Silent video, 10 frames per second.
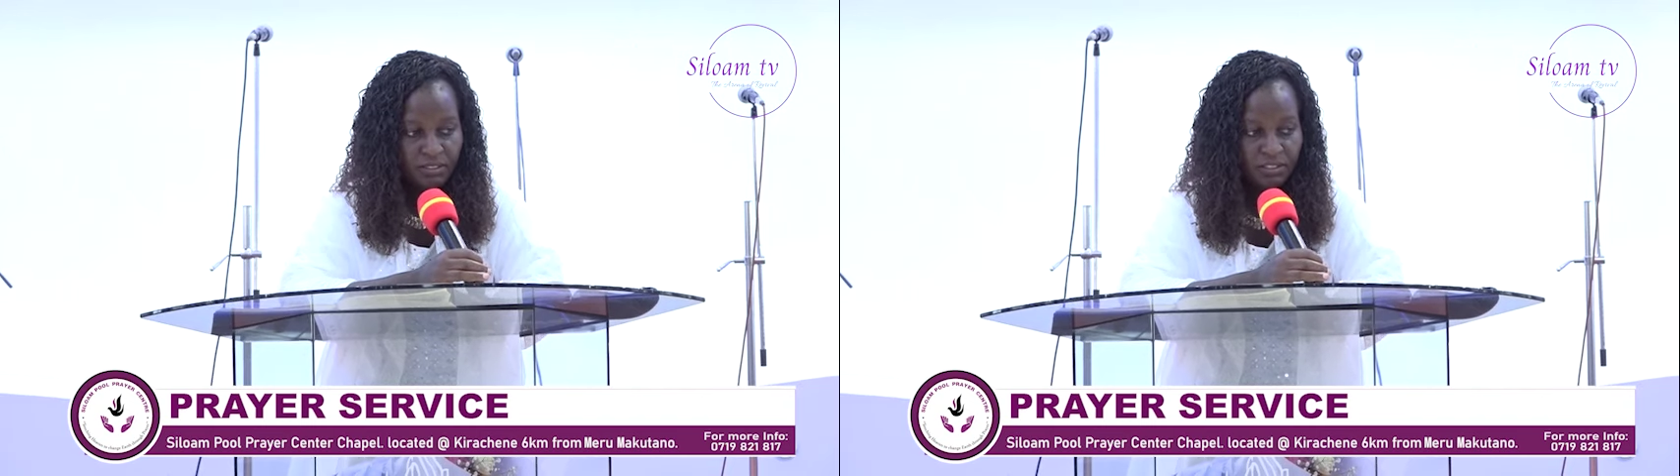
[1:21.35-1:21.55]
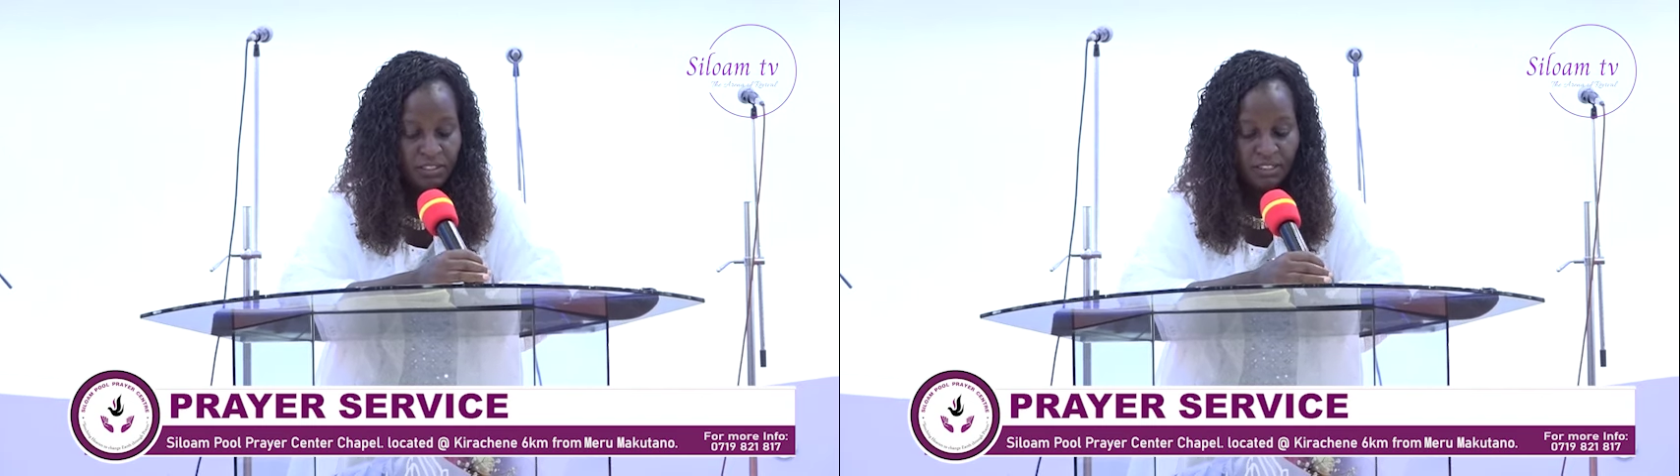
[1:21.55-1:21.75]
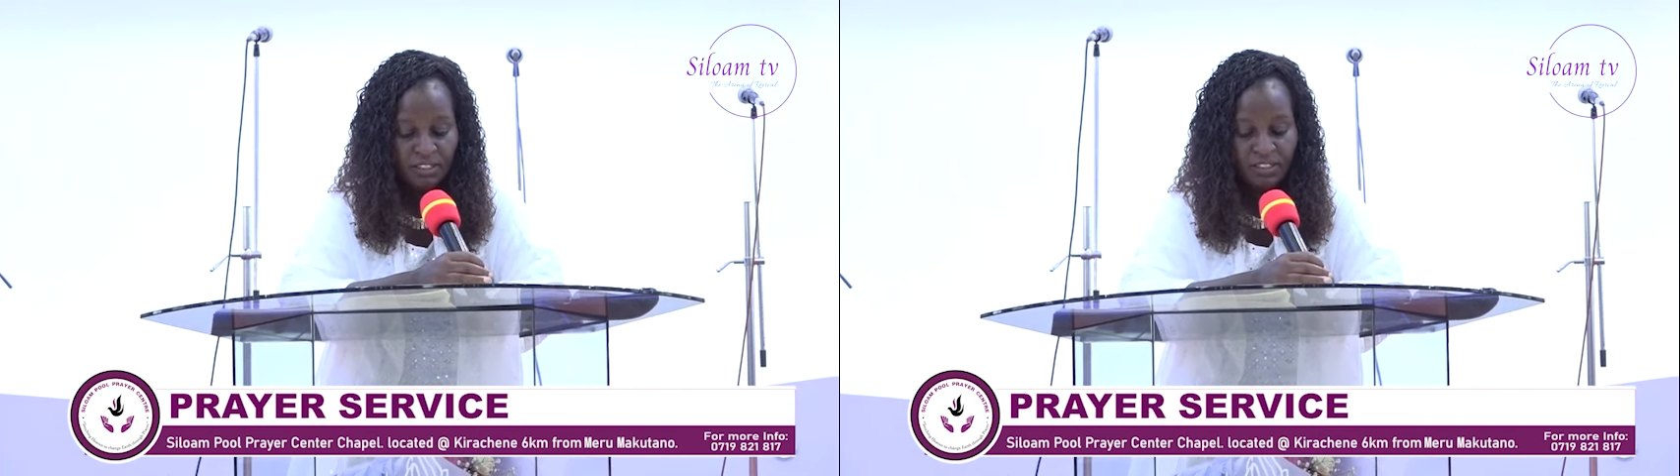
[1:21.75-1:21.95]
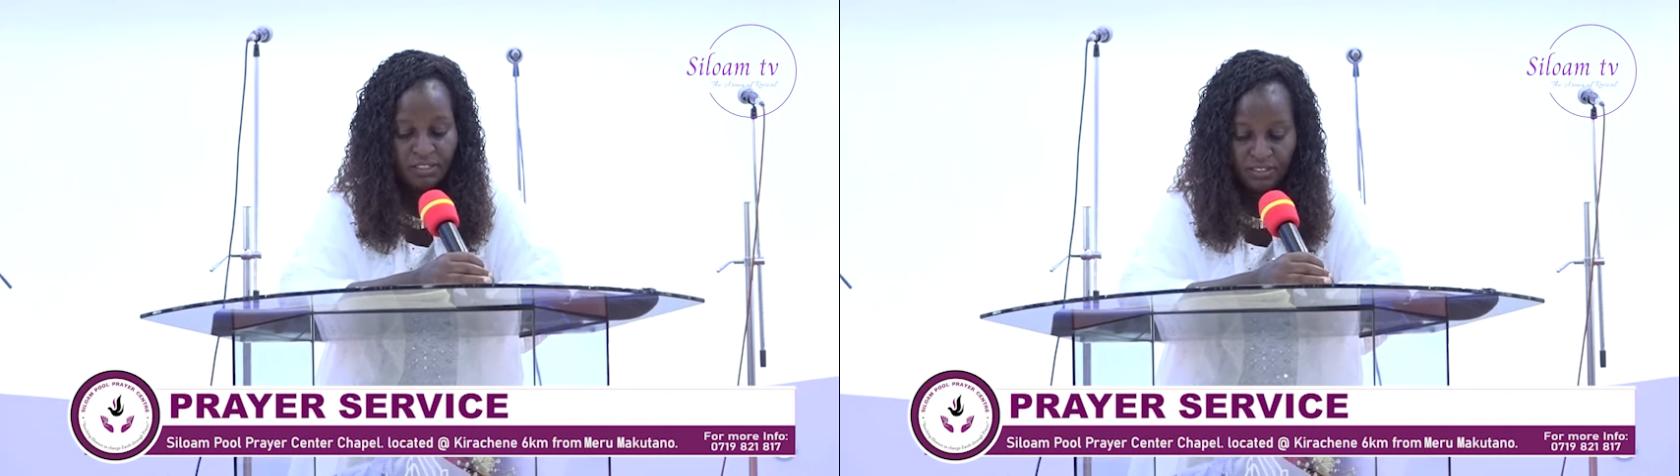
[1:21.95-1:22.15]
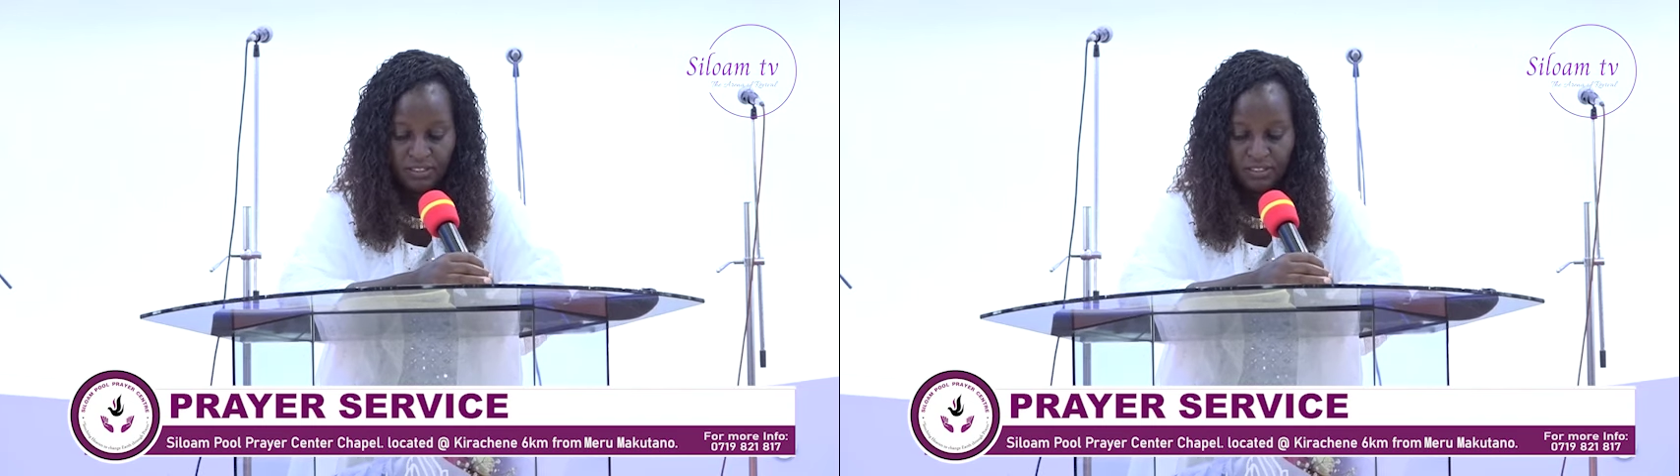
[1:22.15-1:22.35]

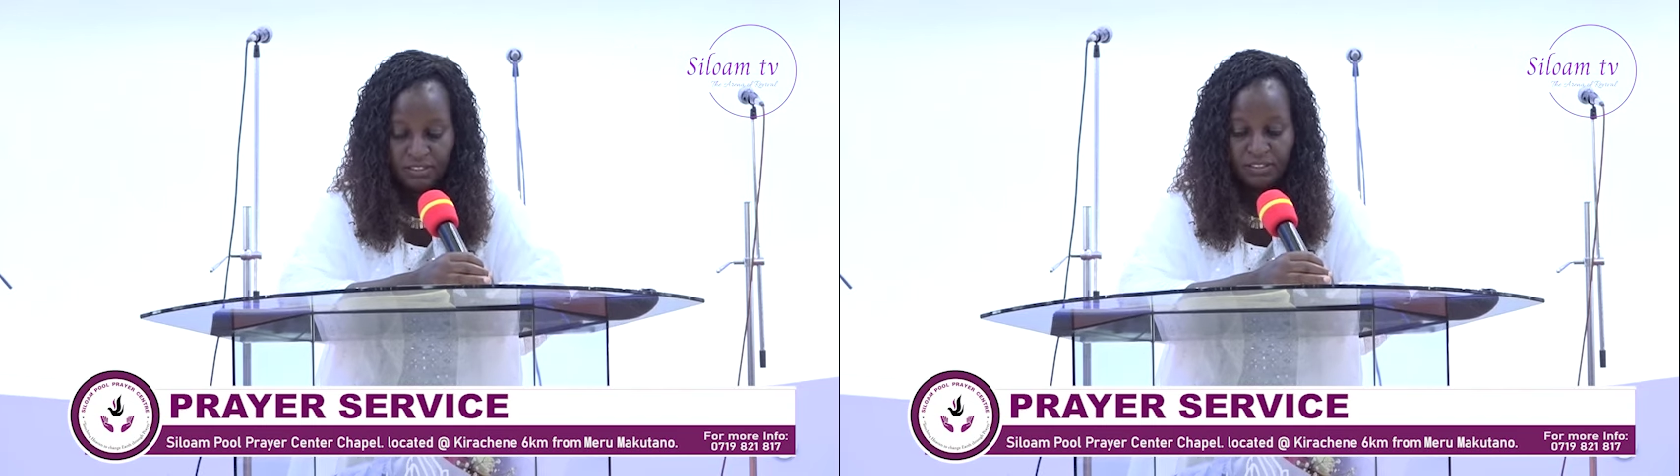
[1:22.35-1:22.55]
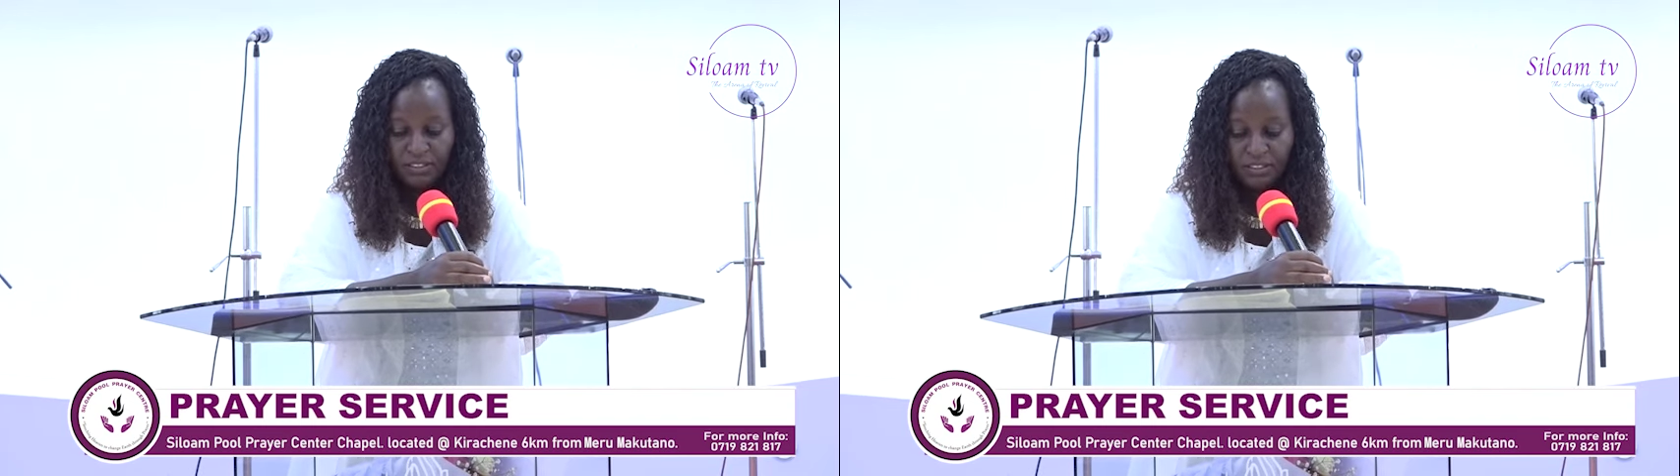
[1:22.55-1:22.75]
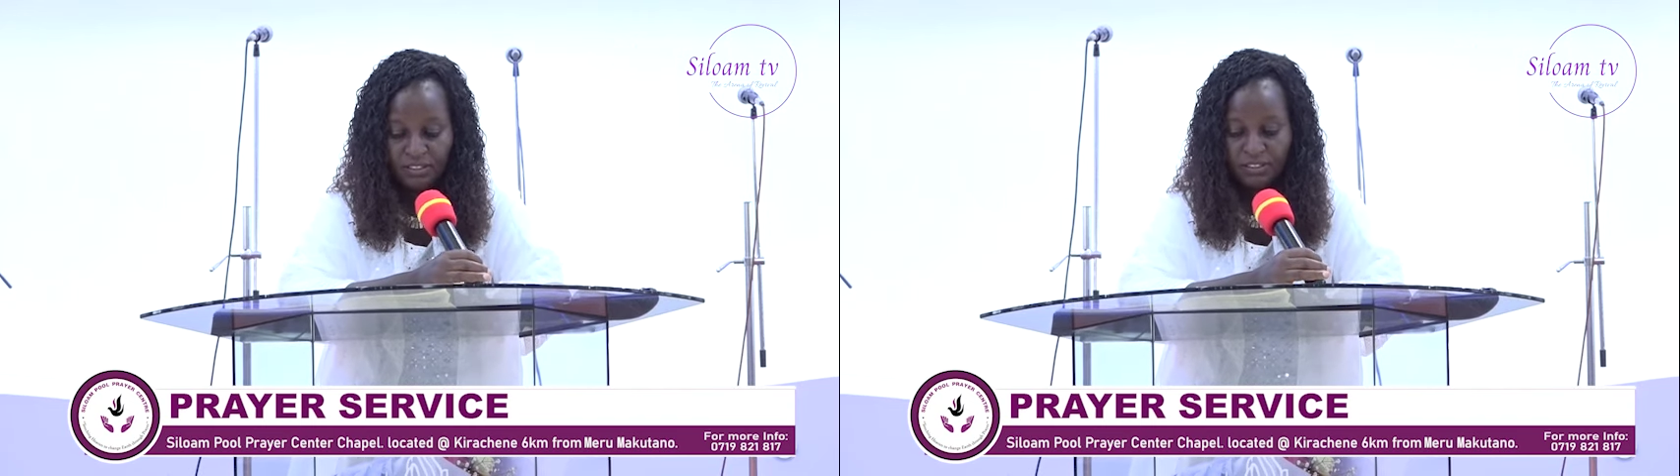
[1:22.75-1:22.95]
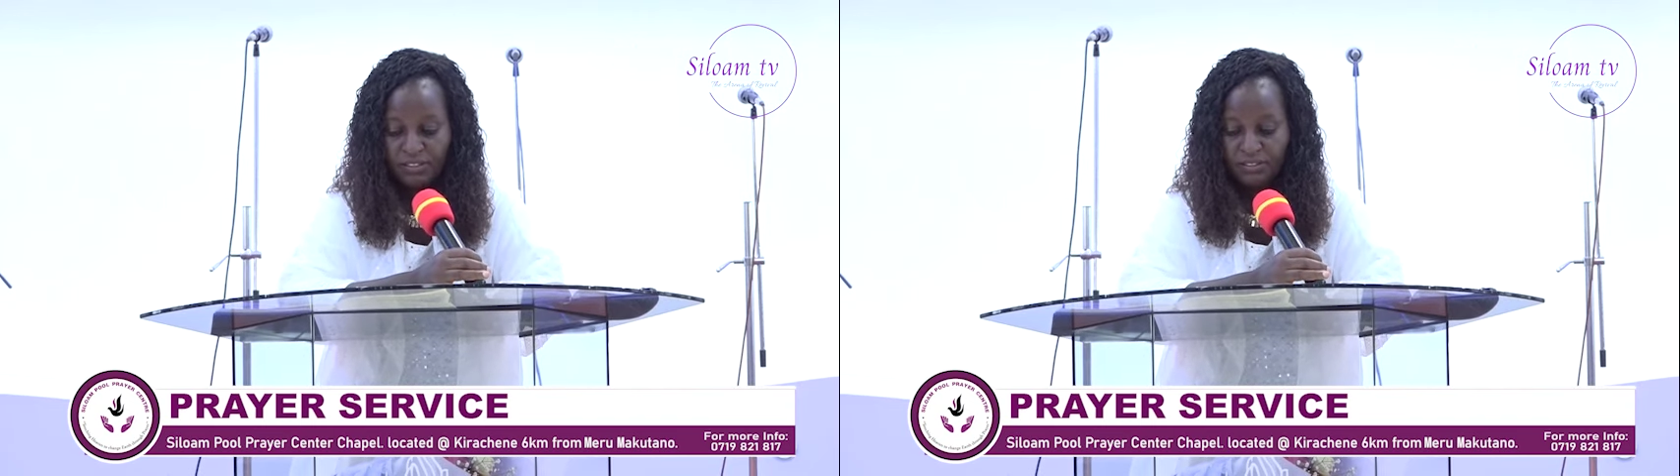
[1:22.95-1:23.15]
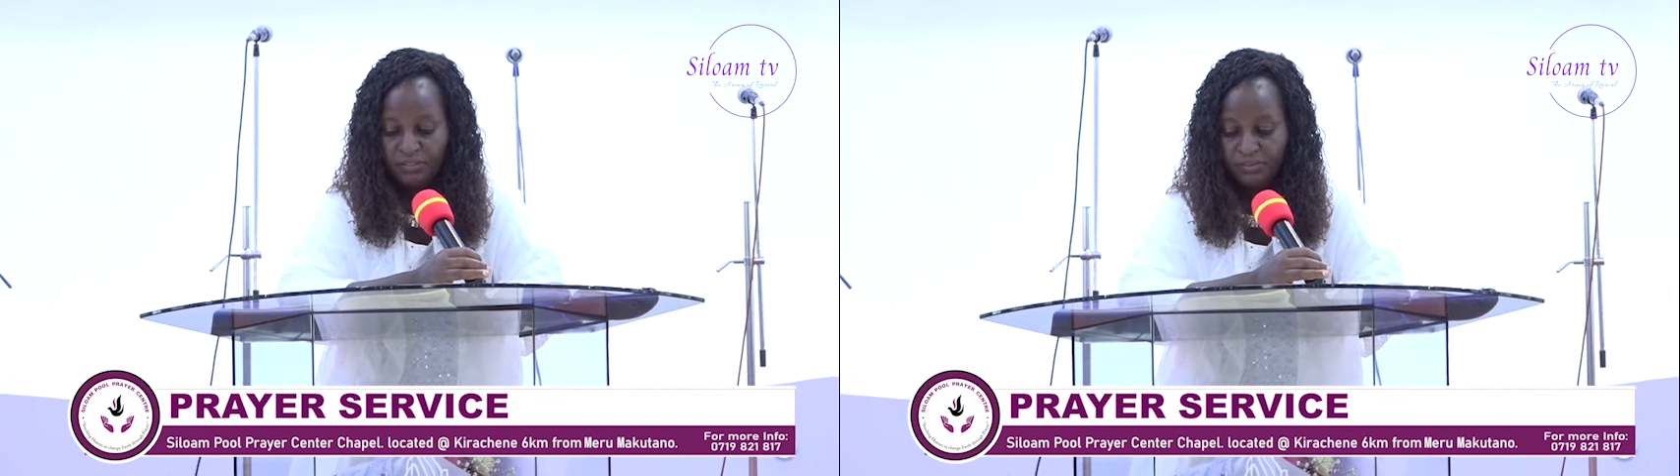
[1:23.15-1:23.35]
tears, tears.